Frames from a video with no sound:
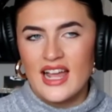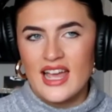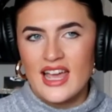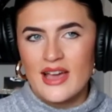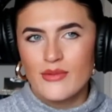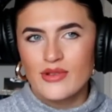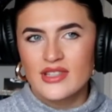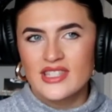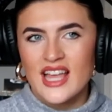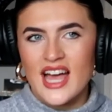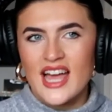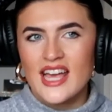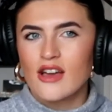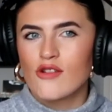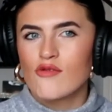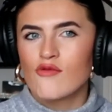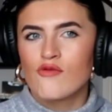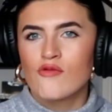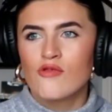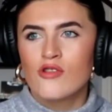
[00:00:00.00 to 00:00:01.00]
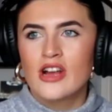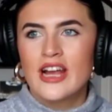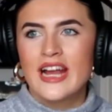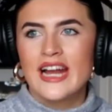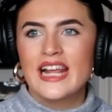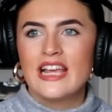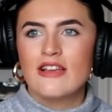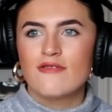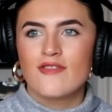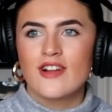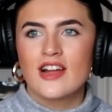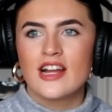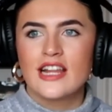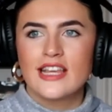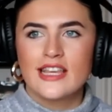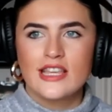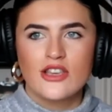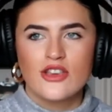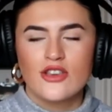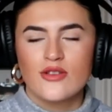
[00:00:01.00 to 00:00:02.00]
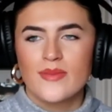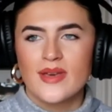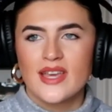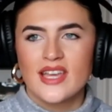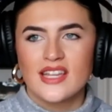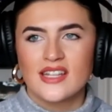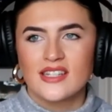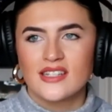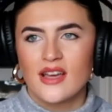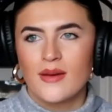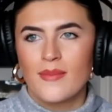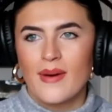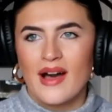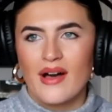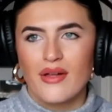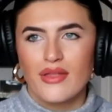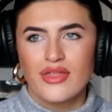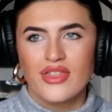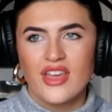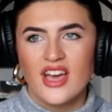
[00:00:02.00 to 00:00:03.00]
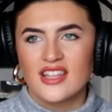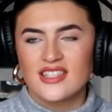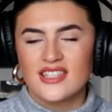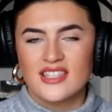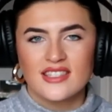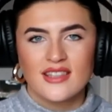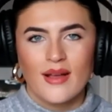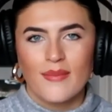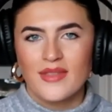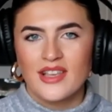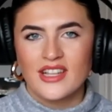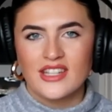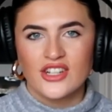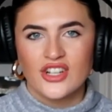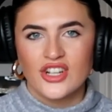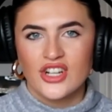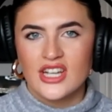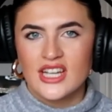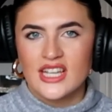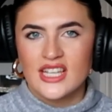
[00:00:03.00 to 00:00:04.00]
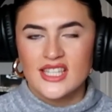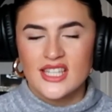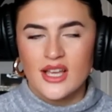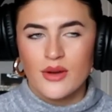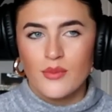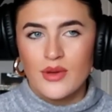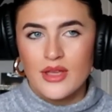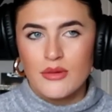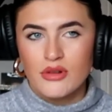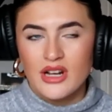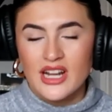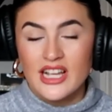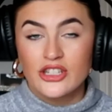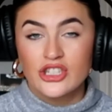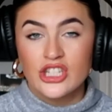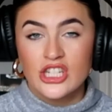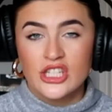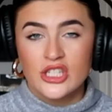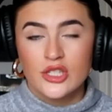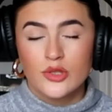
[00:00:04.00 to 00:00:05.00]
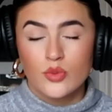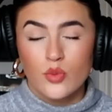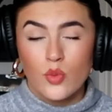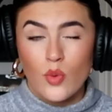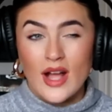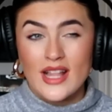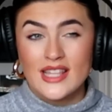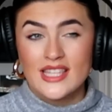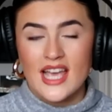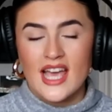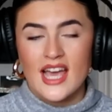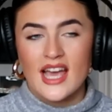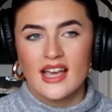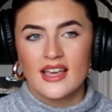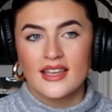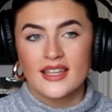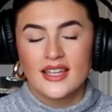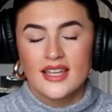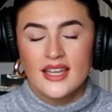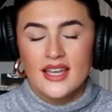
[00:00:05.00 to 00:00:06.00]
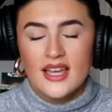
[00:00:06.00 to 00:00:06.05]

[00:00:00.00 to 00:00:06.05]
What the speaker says: It was like really, really humid, about 30 something degrees, and we were literally sweating.